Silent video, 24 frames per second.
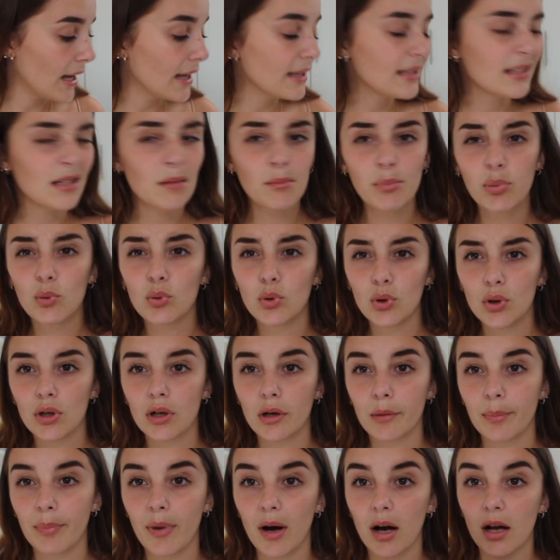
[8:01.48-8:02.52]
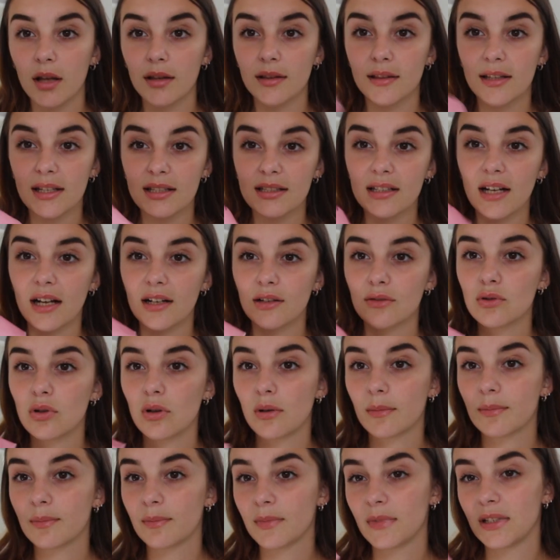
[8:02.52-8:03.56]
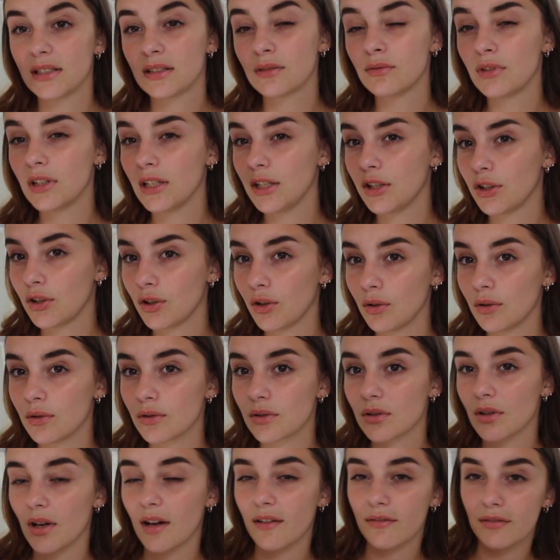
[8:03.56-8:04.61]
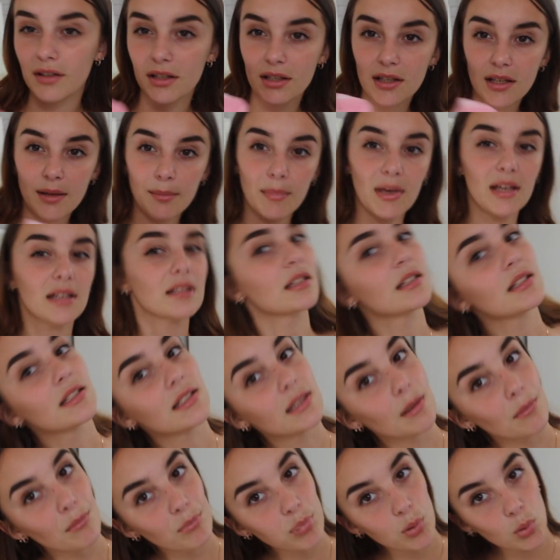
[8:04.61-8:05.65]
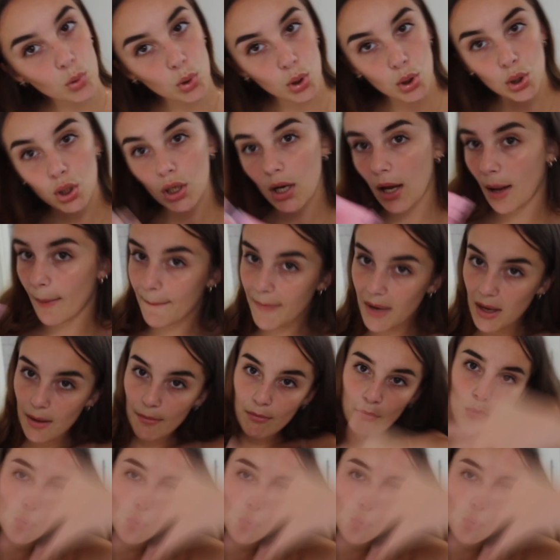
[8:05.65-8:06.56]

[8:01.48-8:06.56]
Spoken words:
a simple look, but this kind of top is really cute. So I think it makes a simple look a bit